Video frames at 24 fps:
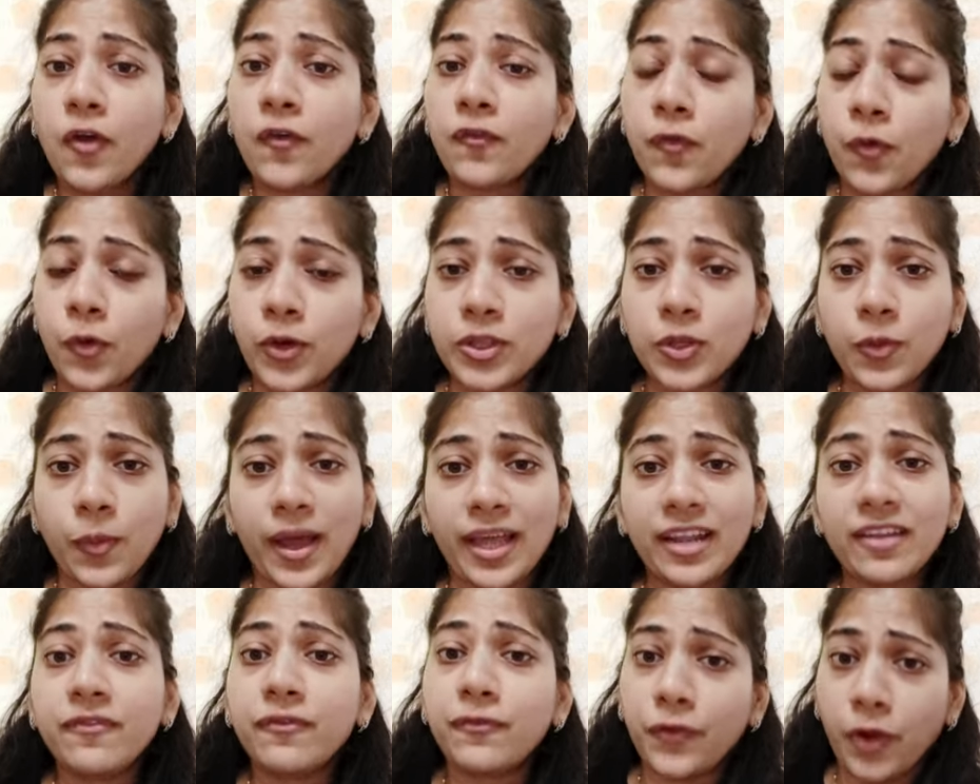Fourth
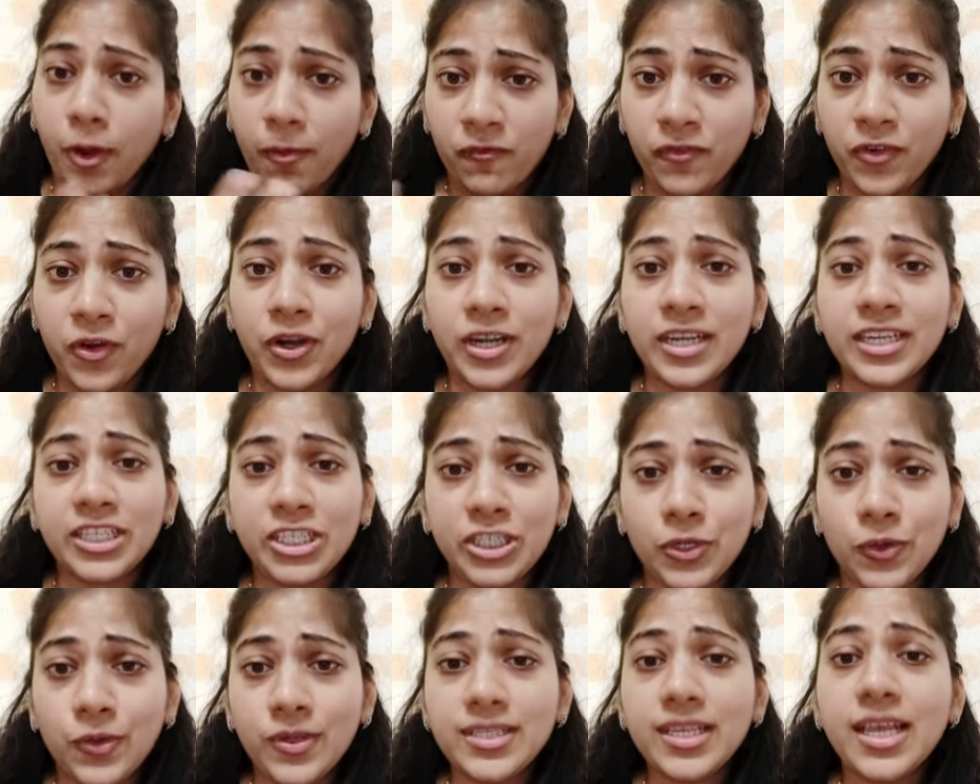one from world
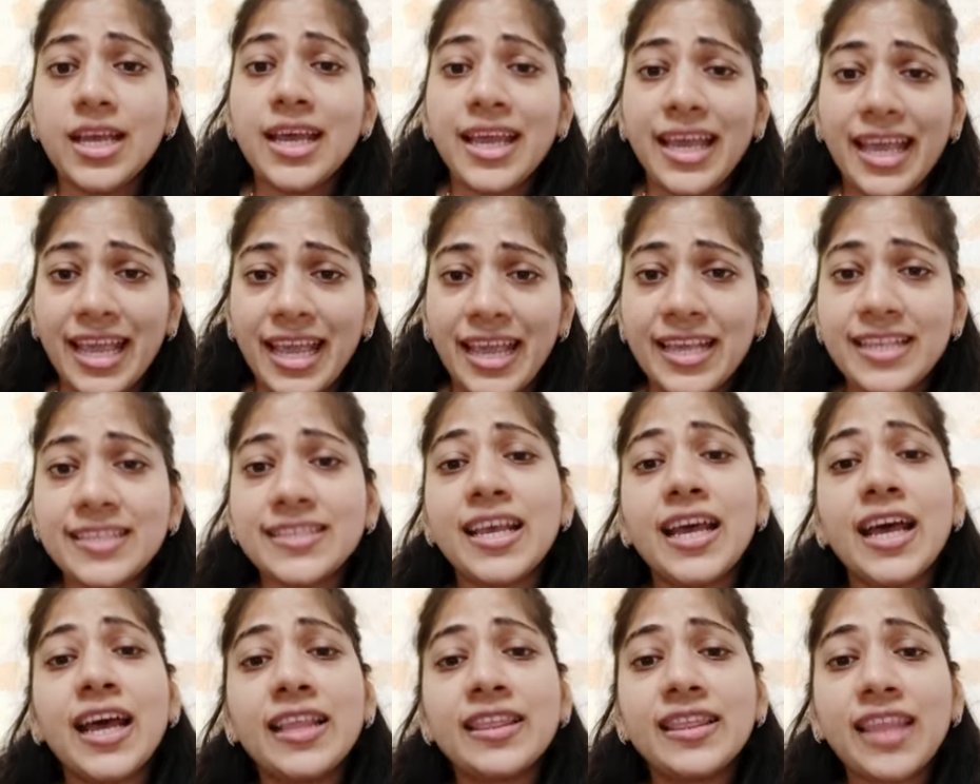news is
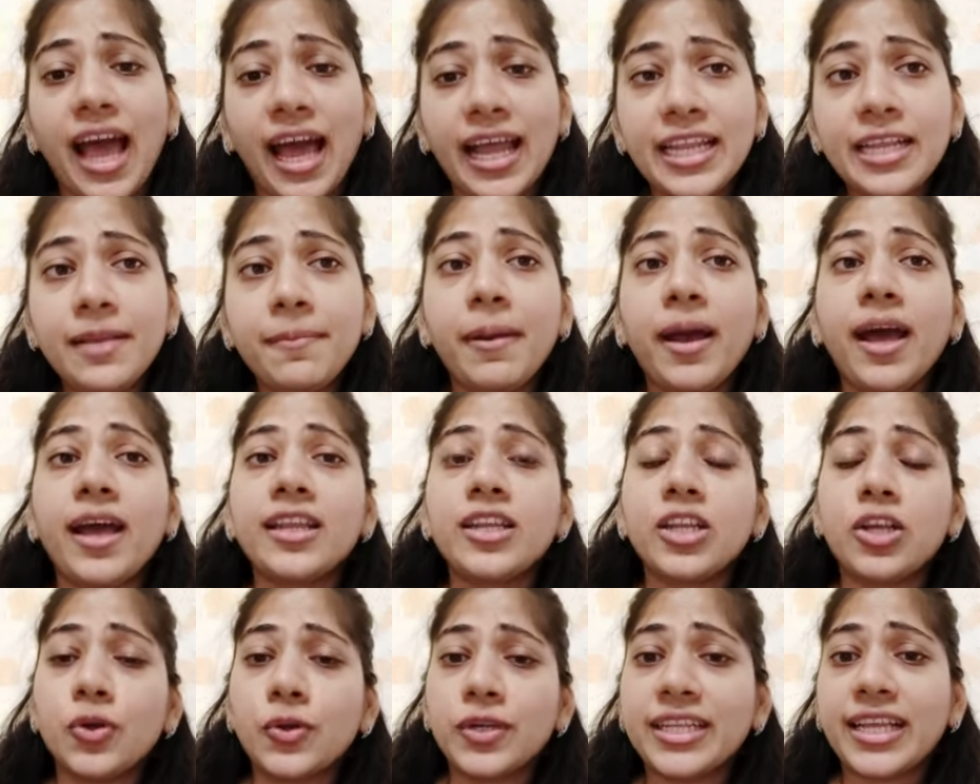Taliban
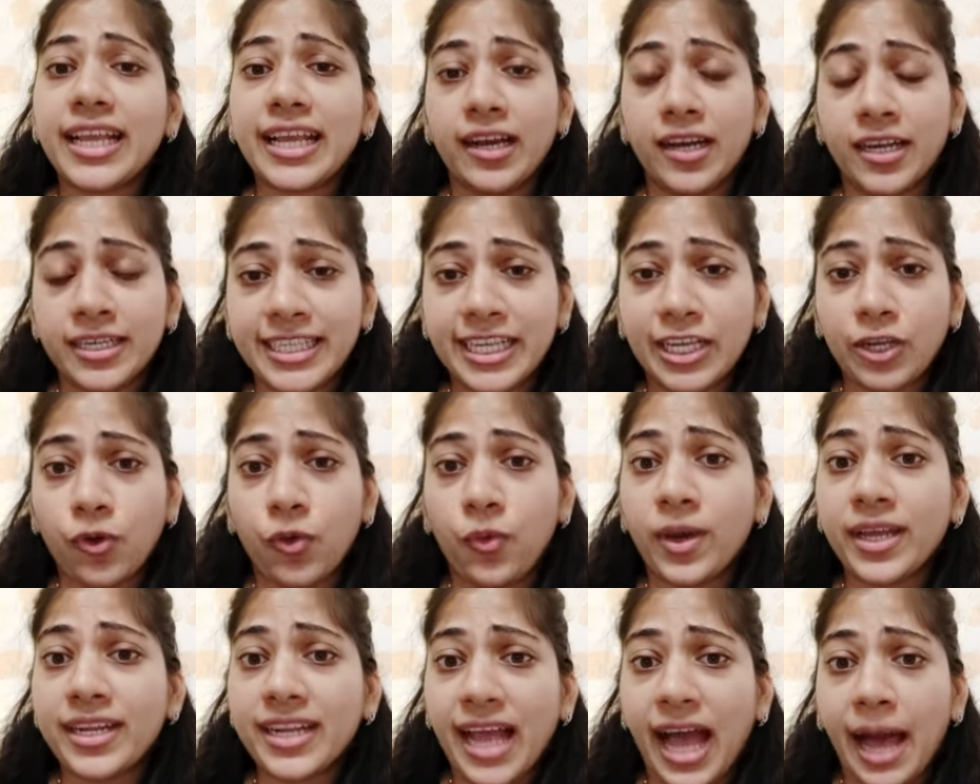could take
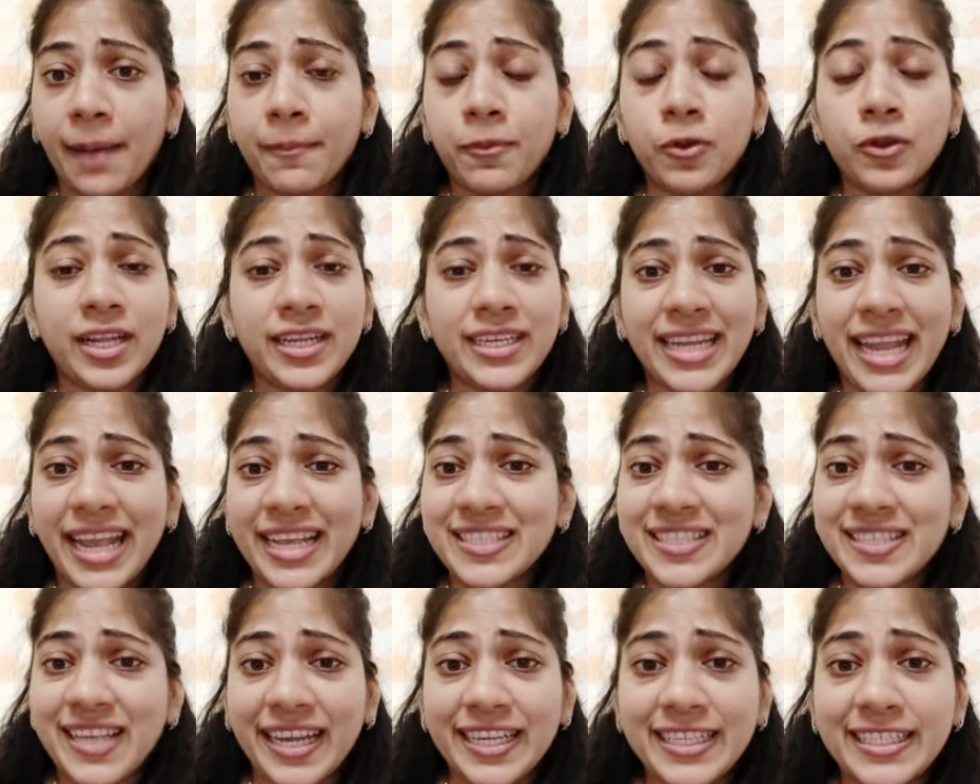over Kabul in
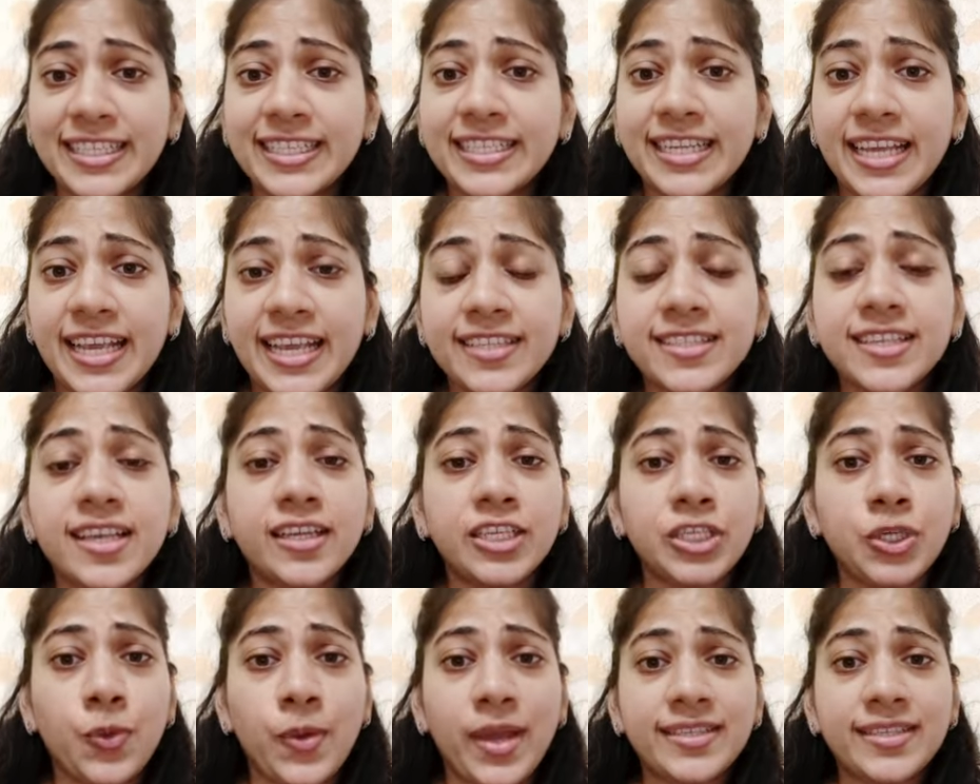next 90 days.
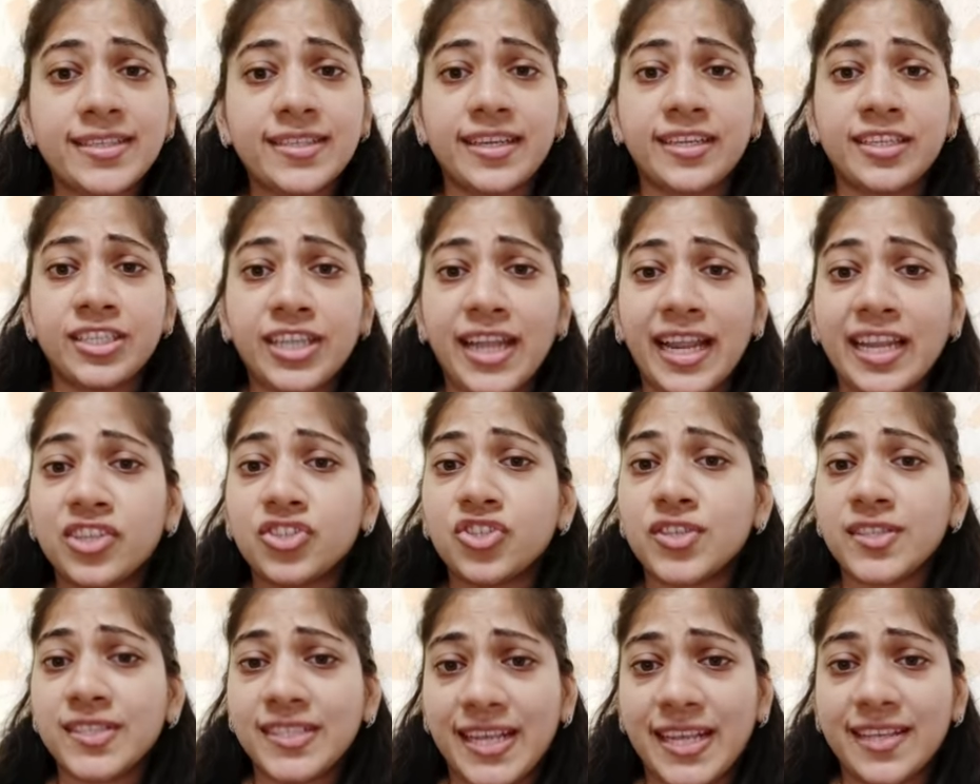US
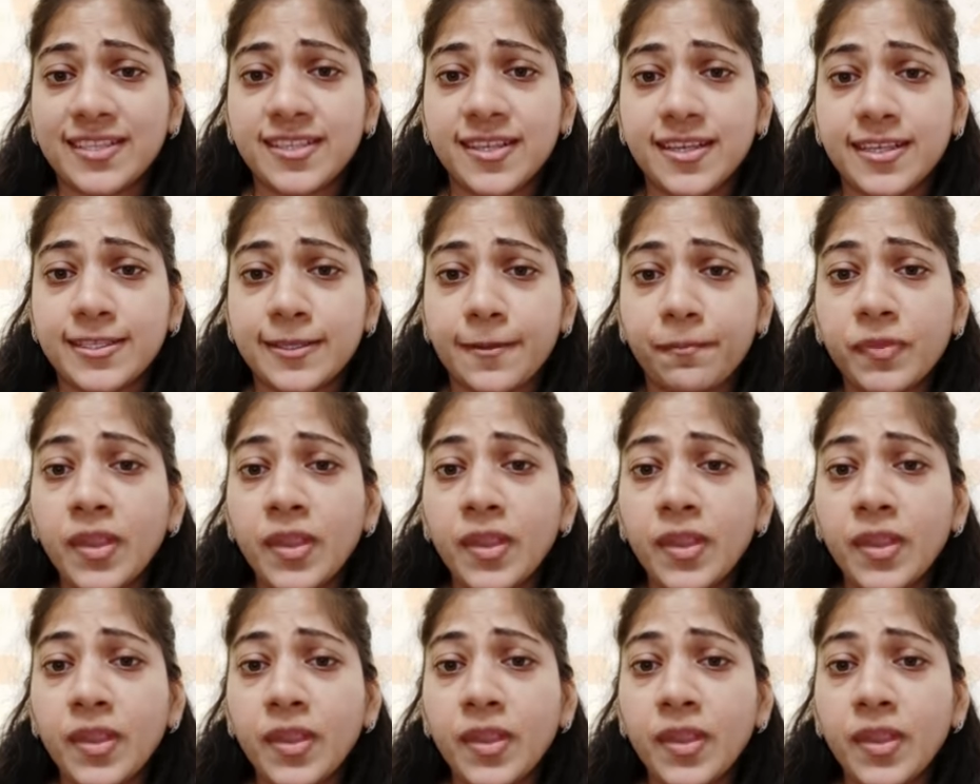intelligence says this.